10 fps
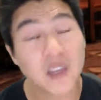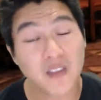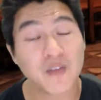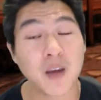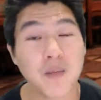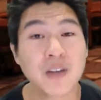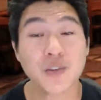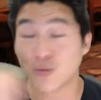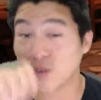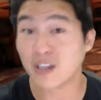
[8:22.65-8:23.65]
If not
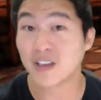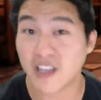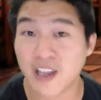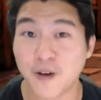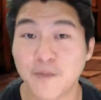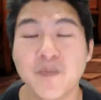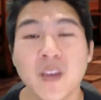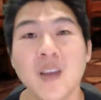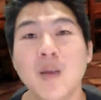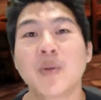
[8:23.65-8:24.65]
mental, write it down,
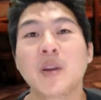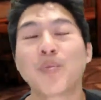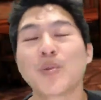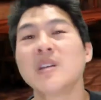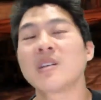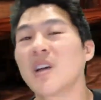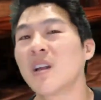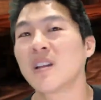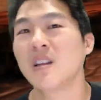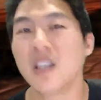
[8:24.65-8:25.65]
but a pretty
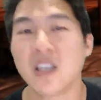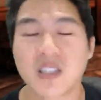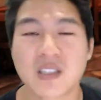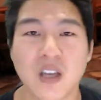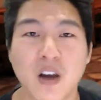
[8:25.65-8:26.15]
solid list